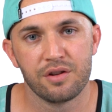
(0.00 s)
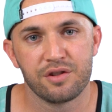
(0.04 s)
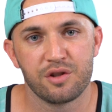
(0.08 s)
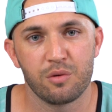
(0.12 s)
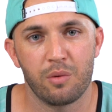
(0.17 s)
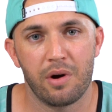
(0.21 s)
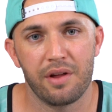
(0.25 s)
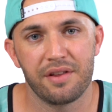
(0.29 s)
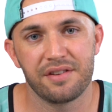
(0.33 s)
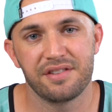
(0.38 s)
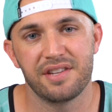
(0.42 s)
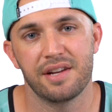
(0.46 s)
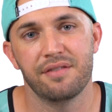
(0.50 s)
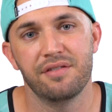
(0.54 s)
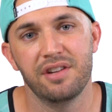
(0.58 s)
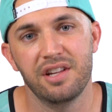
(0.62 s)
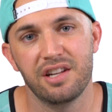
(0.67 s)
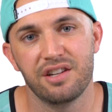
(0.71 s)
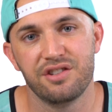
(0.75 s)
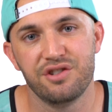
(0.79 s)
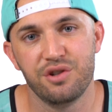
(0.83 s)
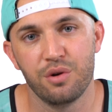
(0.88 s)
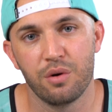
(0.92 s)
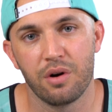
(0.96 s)
So while the
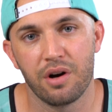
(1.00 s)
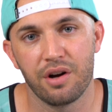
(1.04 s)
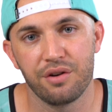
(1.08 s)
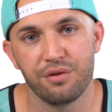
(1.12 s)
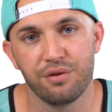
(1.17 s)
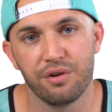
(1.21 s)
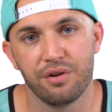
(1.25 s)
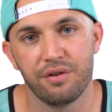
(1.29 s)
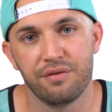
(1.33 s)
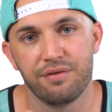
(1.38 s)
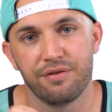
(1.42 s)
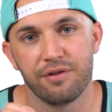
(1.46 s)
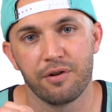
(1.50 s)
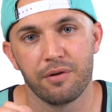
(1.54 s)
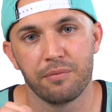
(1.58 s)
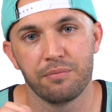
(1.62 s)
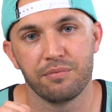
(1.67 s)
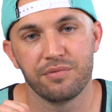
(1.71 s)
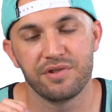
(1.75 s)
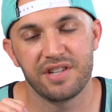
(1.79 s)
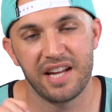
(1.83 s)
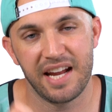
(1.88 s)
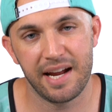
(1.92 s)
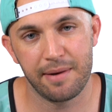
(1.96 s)
70-200
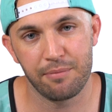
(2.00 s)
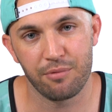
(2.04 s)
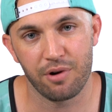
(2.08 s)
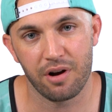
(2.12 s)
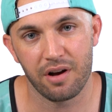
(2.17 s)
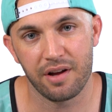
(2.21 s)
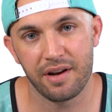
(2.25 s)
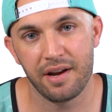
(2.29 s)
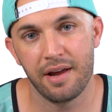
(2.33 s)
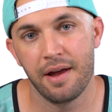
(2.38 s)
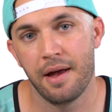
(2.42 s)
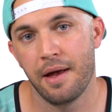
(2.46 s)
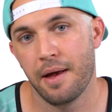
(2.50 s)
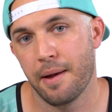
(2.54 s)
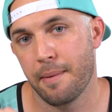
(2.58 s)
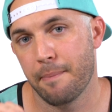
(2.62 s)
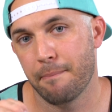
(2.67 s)
from Tamron